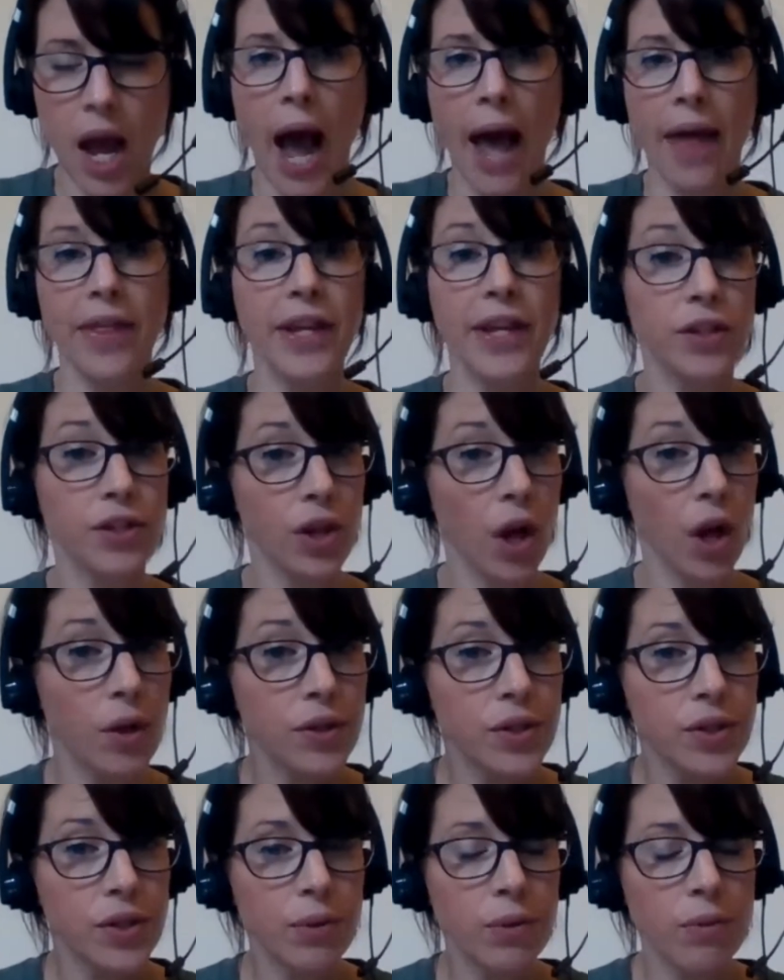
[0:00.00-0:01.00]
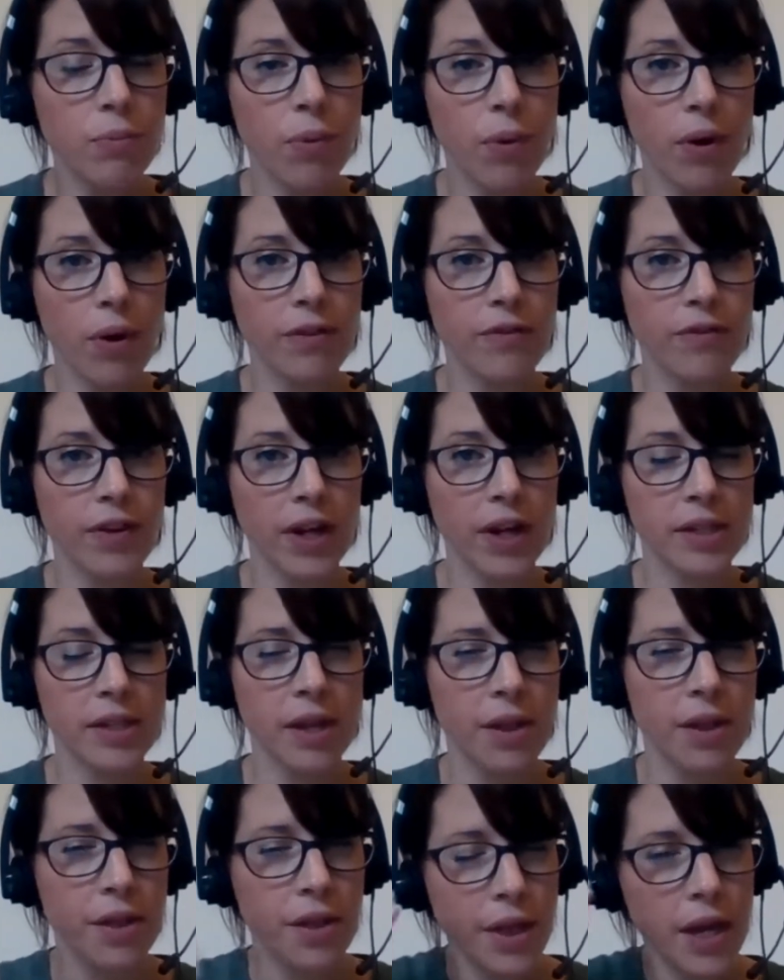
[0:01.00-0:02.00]
I think it's also important for us
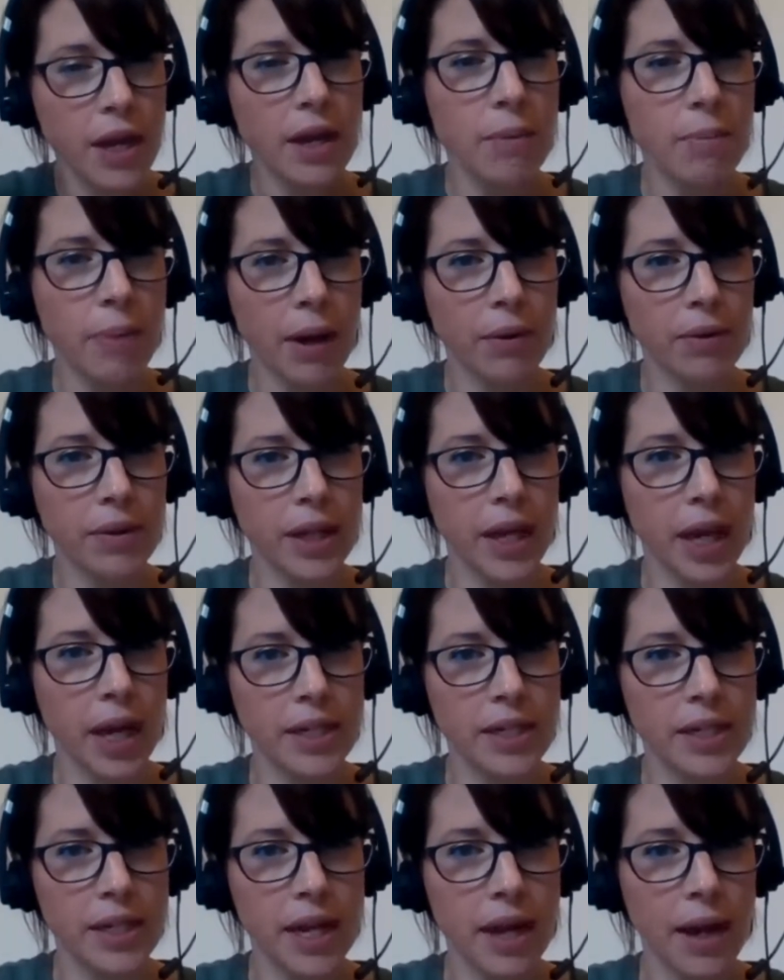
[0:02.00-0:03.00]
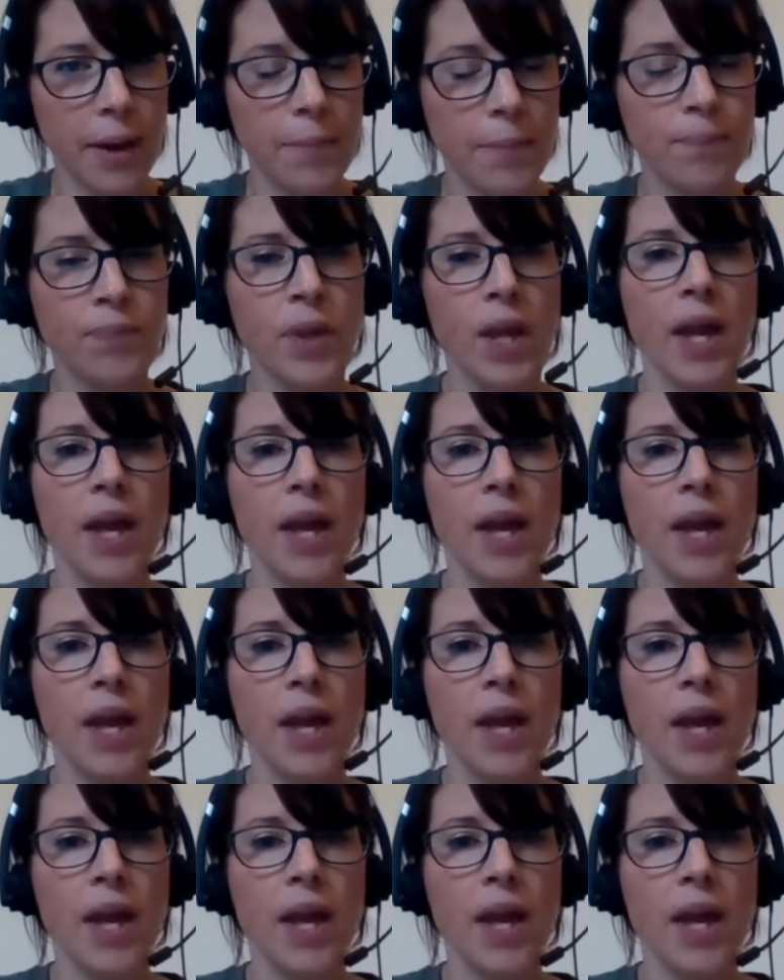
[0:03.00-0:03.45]
to think about the idea